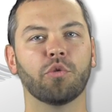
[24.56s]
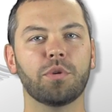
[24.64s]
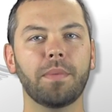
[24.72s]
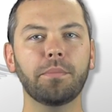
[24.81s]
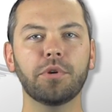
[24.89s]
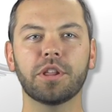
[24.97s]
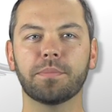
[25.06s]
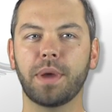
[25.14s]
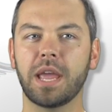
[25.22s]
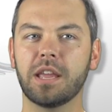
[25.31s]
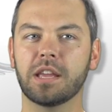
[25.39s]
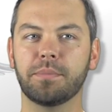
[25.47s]
Remember that
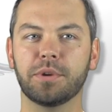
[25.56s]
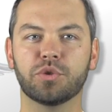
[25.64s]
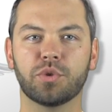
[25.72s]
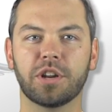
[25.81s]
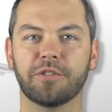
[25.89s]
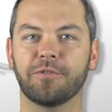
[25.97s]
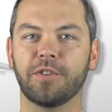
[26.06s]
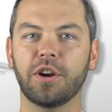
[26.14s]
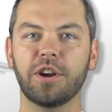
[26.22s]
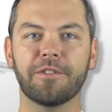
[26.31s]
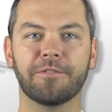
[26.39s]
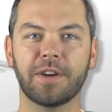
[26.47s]
pain can be treated
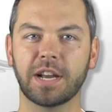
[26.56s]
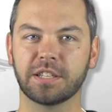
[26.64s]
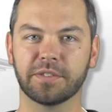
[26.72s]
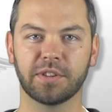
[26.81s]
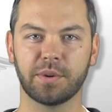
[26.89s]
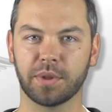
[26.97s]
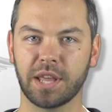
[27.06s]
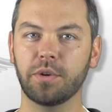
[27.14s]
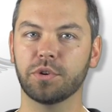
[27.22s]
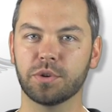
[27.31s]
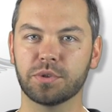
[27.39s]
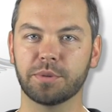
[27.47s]
very effectively
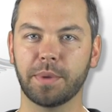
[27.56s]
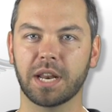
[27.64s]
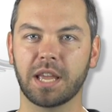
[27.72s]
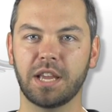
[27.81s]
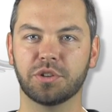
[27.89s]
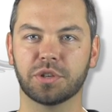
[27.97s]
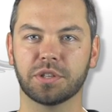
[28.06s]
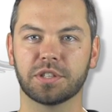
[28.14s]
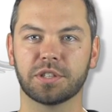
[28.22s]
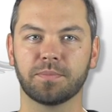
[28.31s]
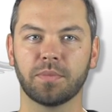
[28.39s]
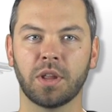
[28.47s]
without using
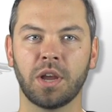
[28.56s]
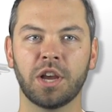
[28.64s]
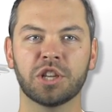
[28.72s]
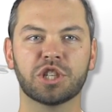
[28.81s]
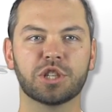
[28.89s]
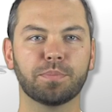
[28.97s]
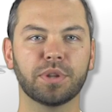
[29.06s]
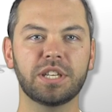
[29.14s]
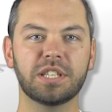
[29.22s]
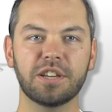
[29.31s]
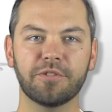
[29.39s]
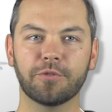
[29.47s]
medications.
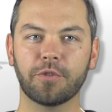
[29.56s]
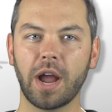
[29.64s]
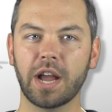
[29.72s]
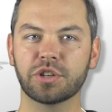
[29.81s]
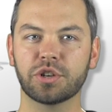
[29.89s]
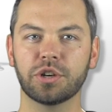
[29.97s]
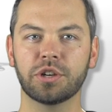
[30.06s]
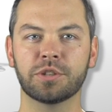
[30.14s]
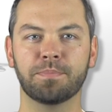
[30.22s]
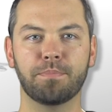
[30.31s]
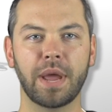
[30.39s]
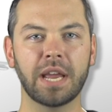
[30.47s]
Splinting fractures,
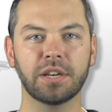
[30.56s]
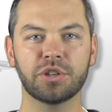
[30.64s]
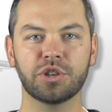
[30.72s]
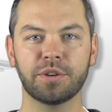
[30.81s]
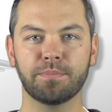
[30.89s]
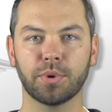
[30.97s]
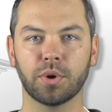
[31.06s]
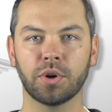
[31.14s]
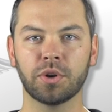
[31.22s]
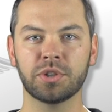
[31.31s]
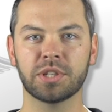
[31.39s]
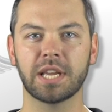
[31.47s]
bandaging
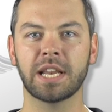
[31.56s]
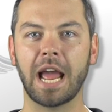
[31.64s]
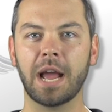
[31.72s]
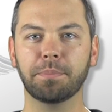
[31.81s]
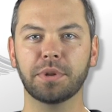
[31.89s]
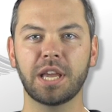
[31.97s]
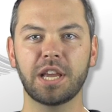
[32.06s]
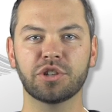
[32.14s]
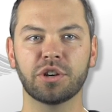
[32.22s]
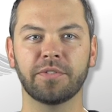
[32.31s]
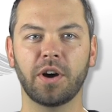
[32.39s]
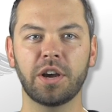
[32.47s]
burns, and
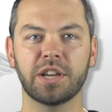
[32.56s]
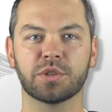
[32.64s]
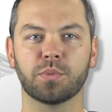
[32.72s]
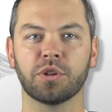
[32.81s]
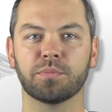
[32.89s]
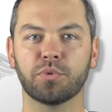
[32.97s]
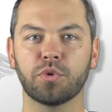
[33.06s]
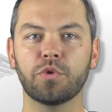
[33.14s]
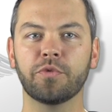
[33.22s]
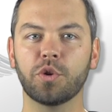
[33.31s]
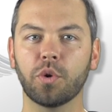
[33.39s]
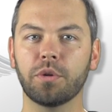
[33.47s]
application of ice will
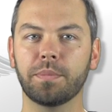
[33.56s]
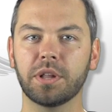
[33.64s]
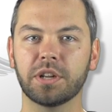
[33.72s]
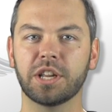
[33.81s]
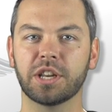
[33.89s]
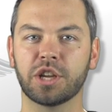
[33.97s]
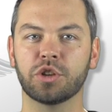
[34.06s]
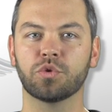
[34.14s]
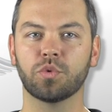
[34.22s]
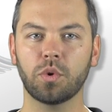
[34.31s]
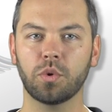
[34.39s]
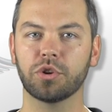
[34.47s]
improve your ability to
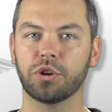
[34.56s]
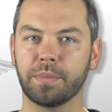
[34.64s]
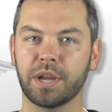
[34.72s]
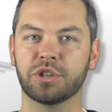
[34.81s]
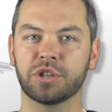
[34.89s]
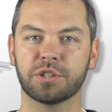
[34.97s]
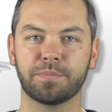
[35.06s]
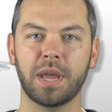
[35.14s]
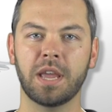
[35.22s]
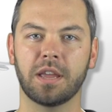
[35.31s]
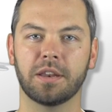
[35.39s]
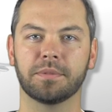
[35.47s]
control your patient's
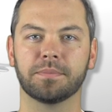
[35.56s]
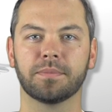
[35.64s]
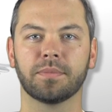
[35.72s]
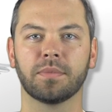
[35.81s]
pain.